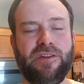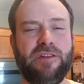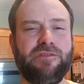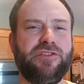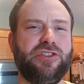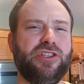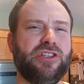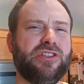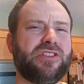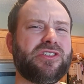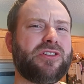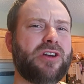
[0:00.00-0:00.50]
I've
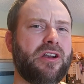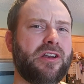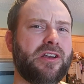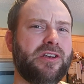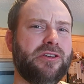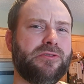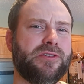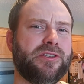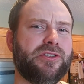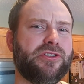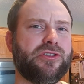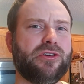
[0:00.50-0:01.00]
just started
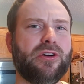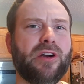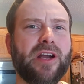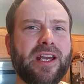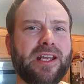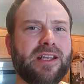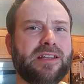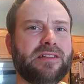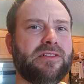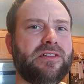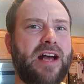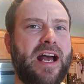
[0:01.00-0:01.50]
to enjoy
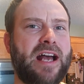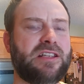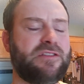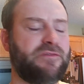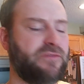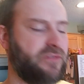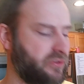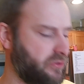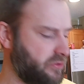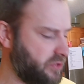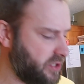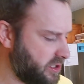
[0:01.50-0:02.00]
it in the
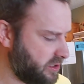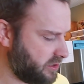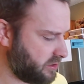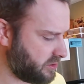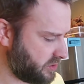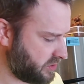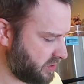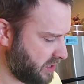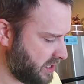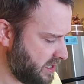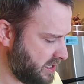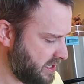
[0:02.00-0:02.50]
last few
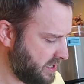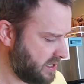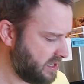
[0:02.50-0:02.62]
years,